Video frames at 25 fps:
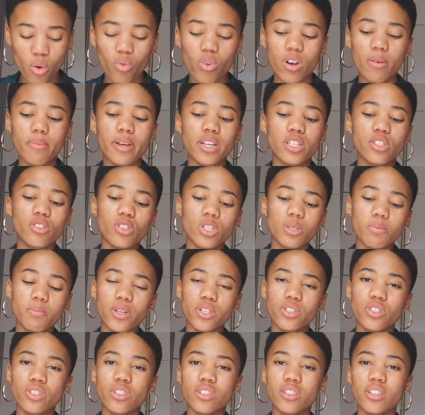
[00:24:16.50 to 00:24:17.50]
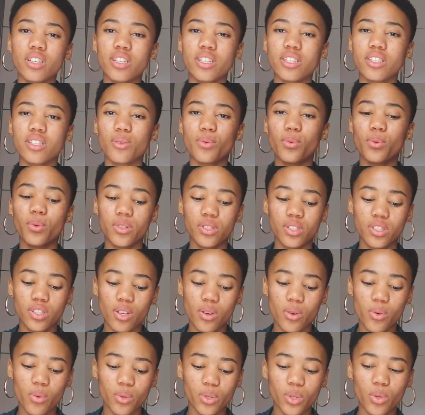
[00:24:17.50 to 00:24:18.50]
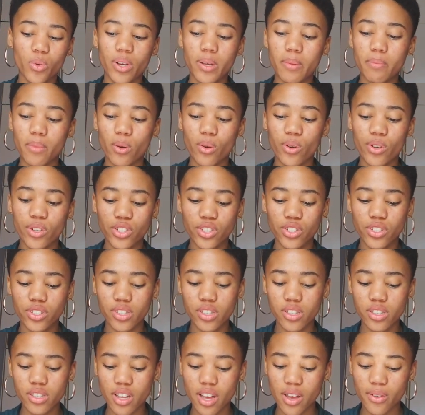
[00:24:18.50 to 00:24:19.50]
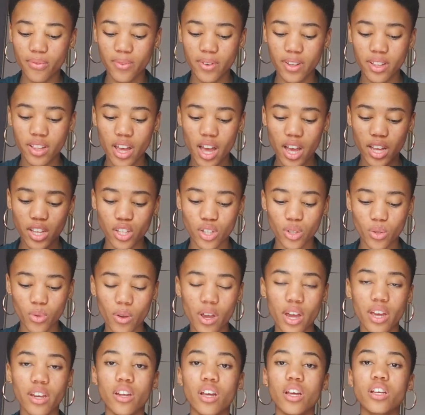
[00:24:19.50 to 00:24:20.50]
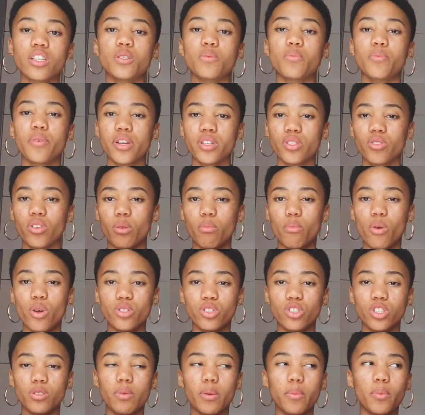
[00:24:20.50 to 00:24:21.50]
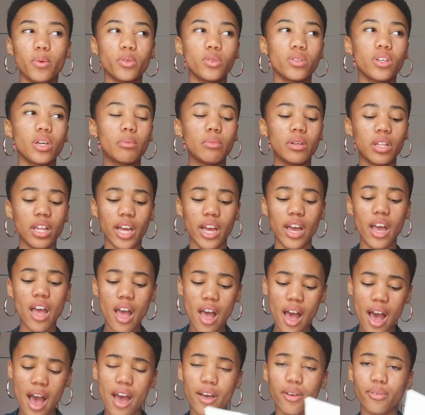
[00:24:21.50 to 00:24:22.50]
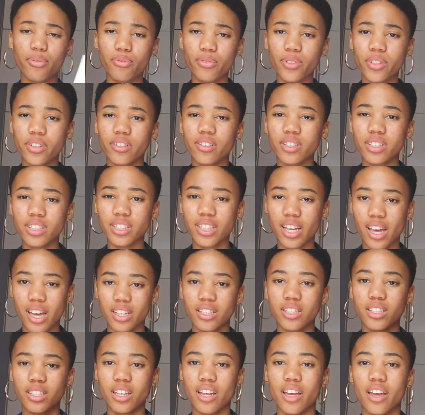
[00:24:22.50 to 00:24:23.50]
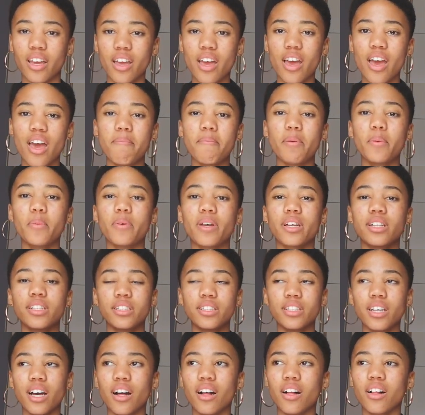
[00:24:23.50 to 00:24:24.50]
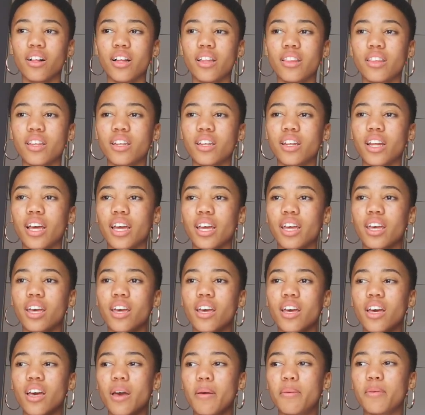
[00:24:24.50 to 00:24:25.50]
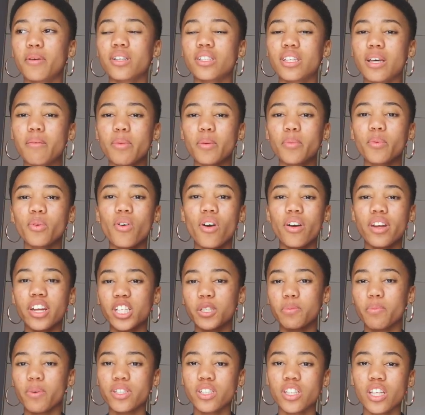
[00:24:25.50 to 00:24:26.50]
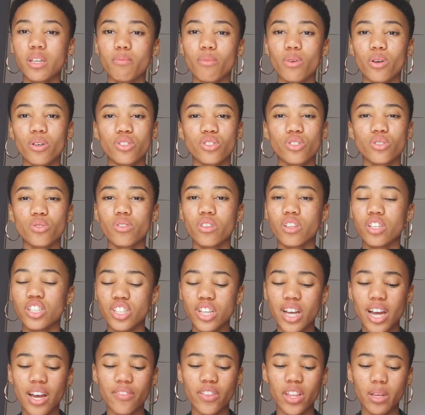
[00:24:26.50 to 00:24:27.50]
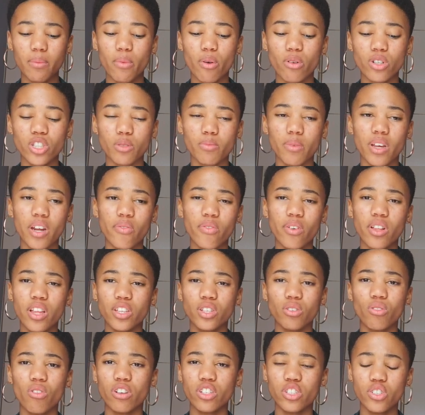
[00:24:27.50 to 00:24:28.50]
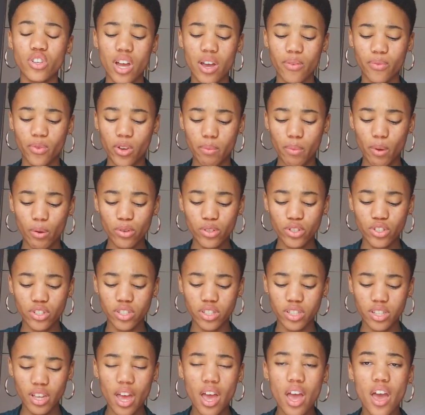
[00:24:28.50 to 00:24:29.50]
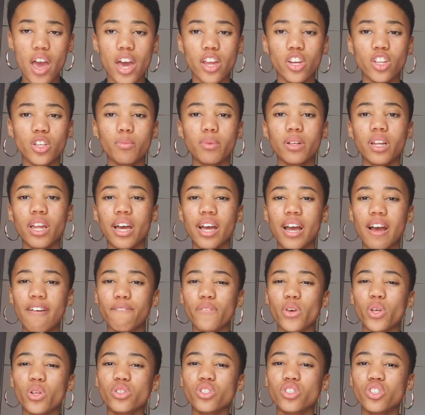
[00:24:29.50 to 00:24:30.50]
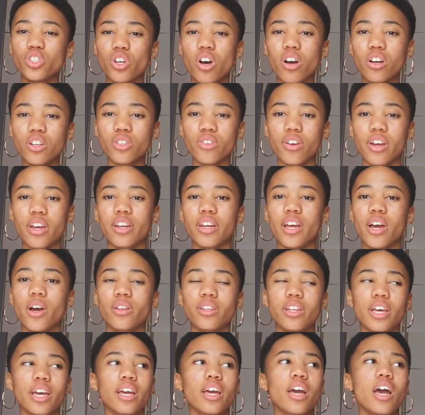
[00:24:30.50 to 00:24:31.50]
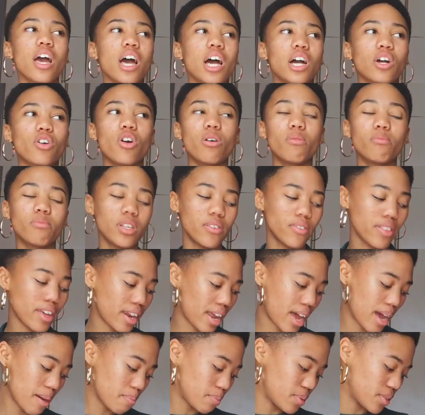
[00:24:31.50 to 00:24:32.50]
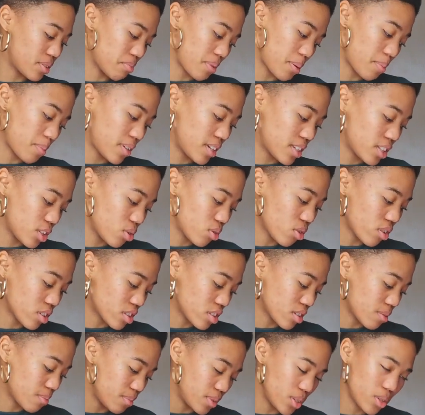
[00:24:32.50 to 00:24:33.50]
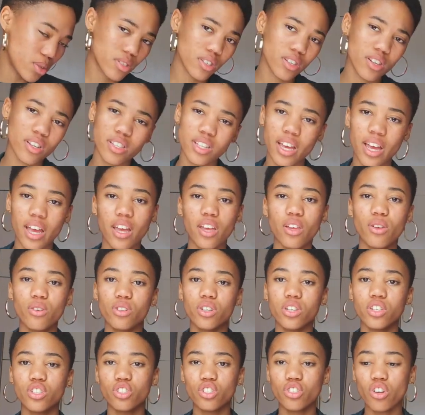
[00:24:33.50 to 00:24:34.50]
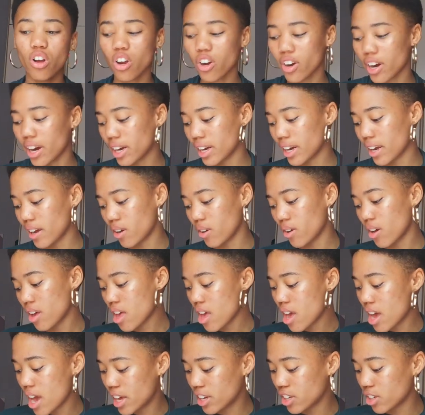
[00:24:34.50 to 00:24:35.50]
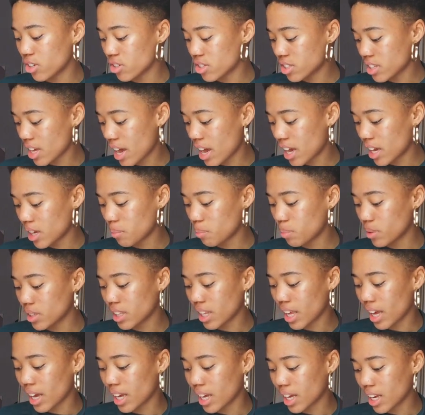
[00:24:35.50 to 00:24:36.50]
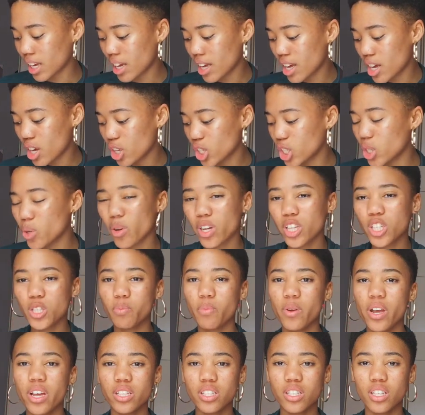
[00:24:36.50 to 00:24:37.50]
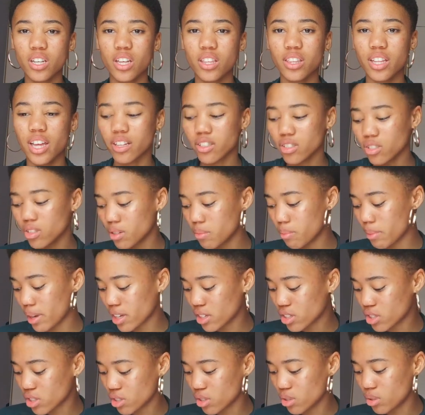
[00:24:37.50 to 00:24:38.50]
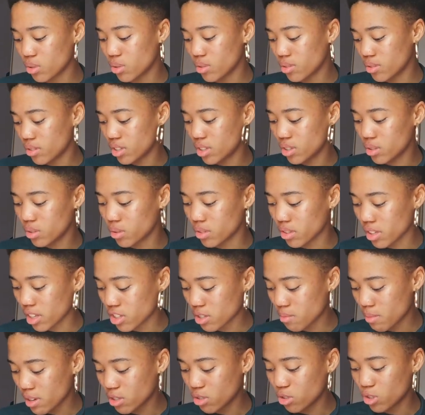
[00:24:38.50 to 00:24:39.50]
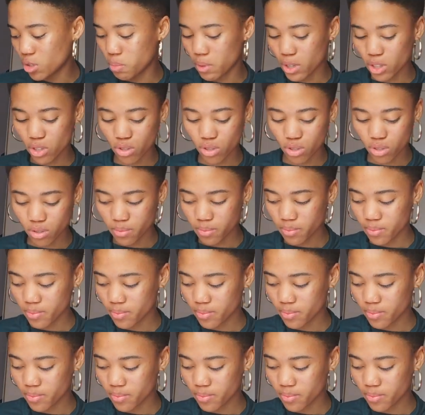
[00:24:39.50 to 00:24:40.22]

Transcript: What makes you special is also your emotions. I feel like you can express your emotions to people. You can be like, I feel sad today. People can tell and then like because some people can't express their emotions or they're shy of their emotions, but I feel like you aren't shy of your emotions. And you'd be like, I feel shocked right now. Like, I can't believe that happened. Maybe you got some news and it's like you're in shock right now and you're sad, but like you expressed it and that's what makes you you and that's what makes you special.